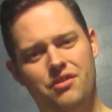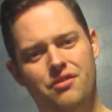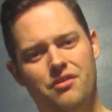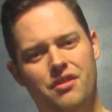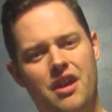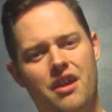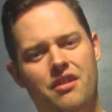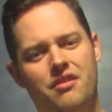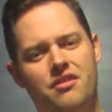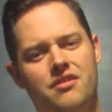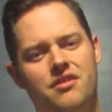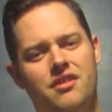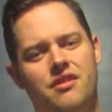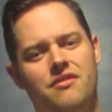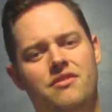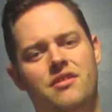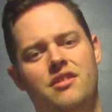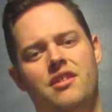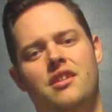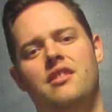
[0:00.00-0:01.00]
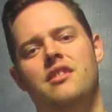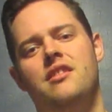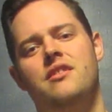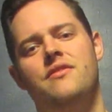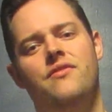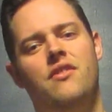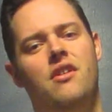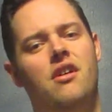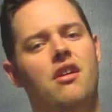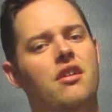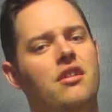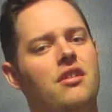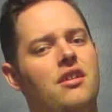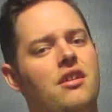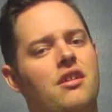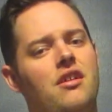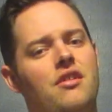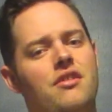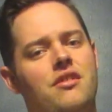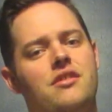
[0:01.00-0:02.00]
you allow yourself to get this far and
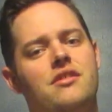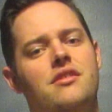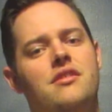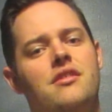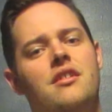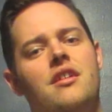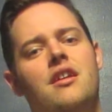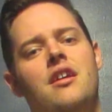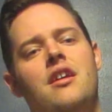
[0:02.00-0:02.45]
get all this,